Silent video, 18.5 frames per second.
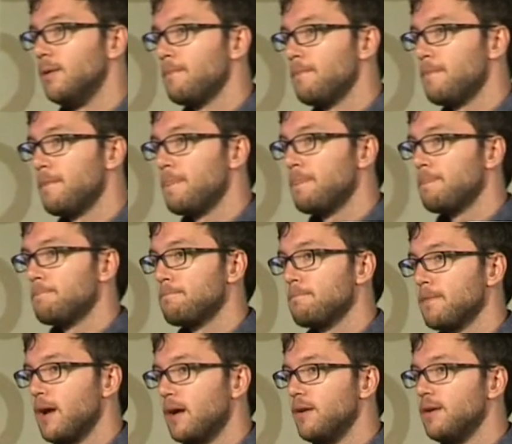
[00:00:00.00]
uh,
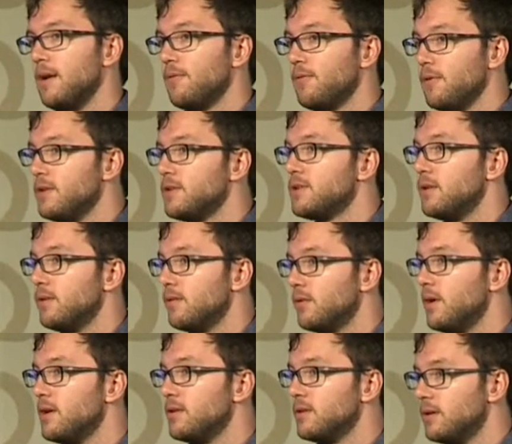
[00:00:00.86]
our definition of
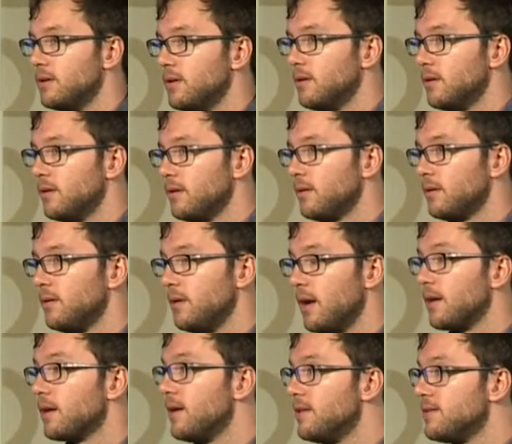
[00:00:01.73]
Granger
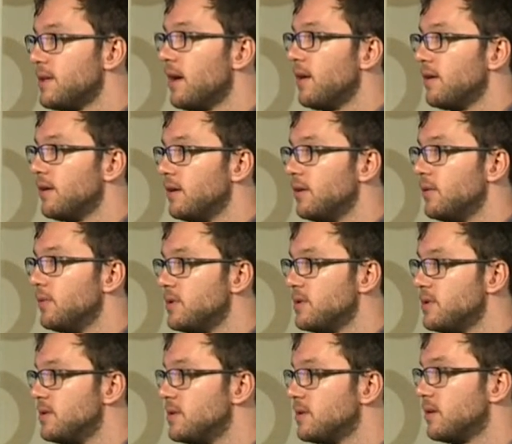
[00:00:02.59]
on causality,
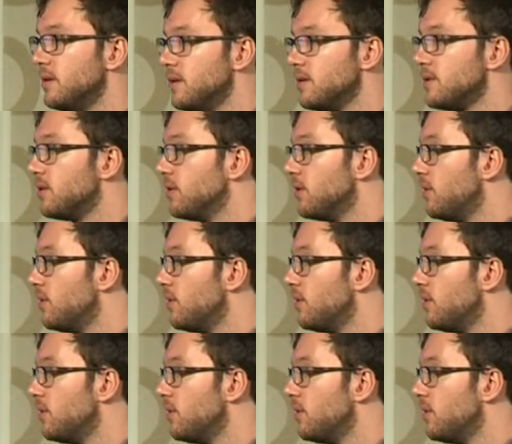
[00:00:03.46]
which is conditional